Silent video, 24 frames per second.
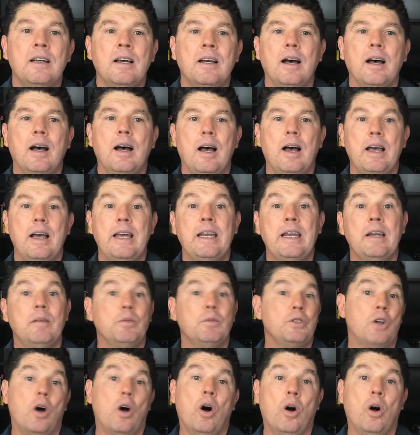Uh, and it
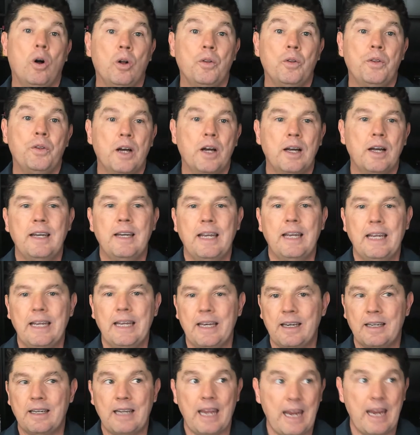was all done
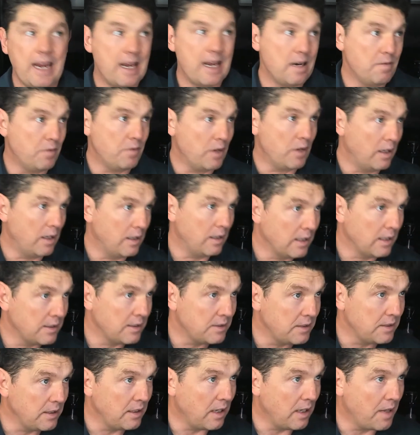in Canva. And let's
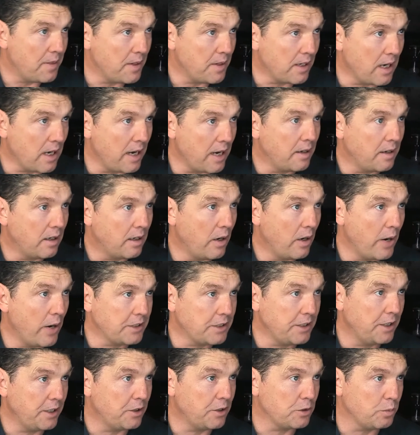see, I think I, oh,
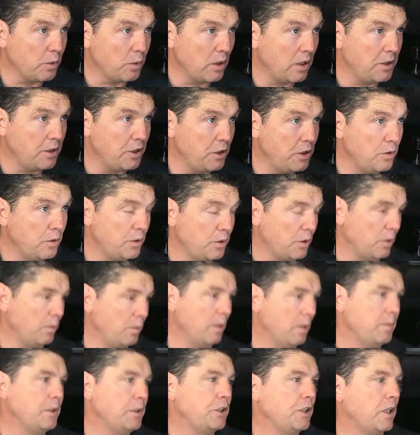actually, here's one on YouTube. Let
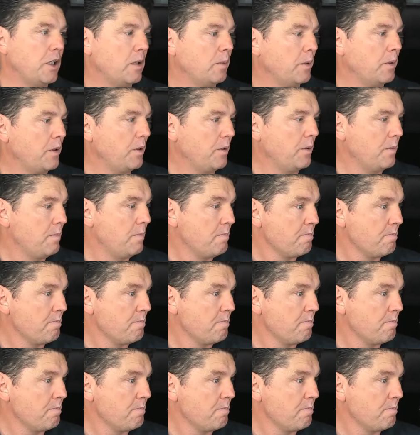me share with you.